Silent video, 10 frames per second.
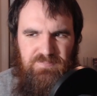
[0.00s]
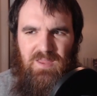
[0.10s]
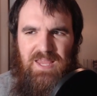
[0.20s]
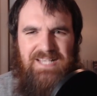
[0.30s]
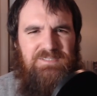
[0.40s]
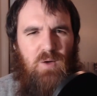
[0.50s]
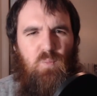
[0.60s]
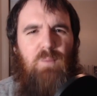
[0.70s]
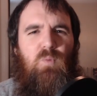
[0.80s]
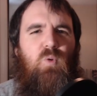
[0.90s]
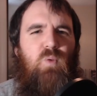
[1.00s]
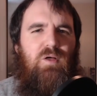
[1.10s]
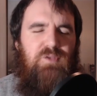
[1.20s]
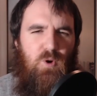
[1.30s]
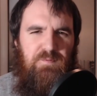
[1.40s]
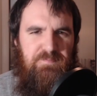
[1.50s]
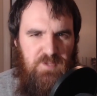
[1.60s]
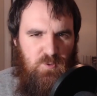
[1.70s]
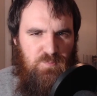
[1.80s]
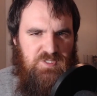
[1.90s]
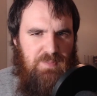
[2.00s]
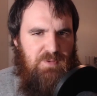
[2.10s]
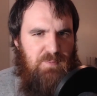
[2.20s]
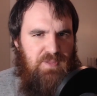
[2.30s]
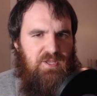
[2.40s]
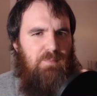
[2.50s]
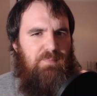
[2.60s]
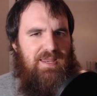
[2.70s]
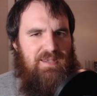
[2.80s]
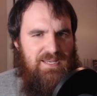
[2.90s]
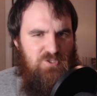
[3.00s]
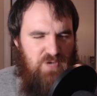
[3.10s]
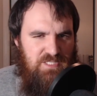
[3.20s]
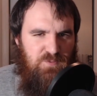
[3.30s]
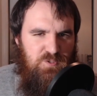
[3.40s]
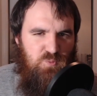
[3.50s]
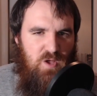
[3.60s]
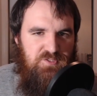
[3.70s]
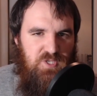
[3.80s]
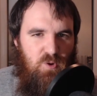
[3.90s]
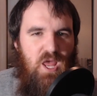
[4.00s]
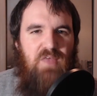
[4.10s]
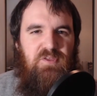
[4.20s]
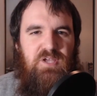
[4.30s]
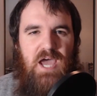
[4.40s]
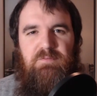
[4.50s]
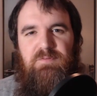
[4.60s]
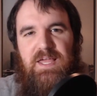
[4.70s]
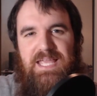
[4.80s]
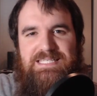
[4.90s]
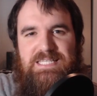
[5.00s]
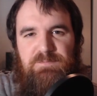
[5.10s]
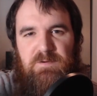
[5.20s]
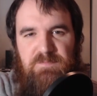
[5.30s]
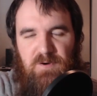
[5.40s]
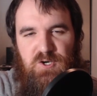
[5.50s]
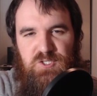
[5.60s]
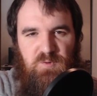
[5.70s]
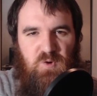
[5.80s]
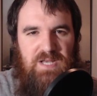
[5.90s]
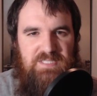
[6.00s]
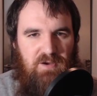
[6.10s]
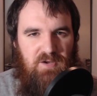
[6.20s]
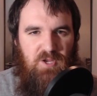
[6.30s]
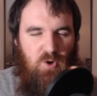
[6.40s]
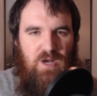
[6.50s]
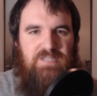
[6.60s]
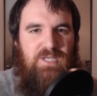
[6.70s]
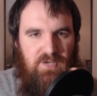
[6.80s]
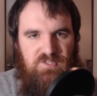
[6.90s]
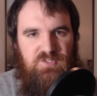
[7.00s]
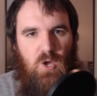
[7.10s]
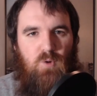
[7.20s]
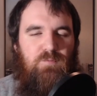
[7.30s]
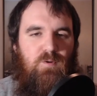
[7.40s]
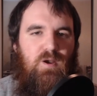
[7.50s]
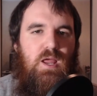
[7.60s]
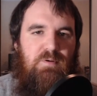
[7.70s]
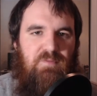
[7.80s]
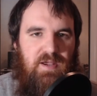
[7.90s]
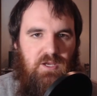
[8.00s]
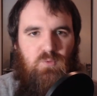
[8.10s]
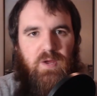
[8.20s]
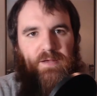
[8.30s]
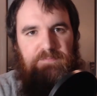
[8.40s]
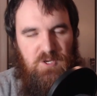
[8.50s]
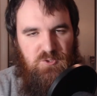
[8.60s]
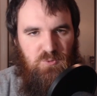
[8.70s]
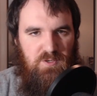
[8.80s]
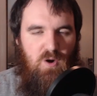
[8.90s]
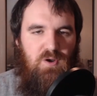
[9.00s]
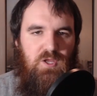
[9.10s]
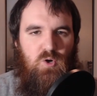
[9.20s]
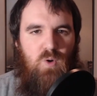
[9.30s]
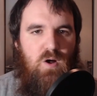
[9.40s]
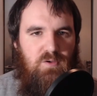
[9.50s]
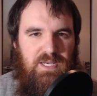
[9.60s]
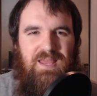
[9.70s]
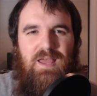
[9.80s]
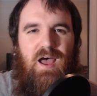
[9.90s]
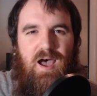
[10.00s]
I guess uh, more well-known films to be able to pick up and, and transfer as well. So they're kind of like a different version of Criterion. You know, Criterion's known for providing great visual and audio quality.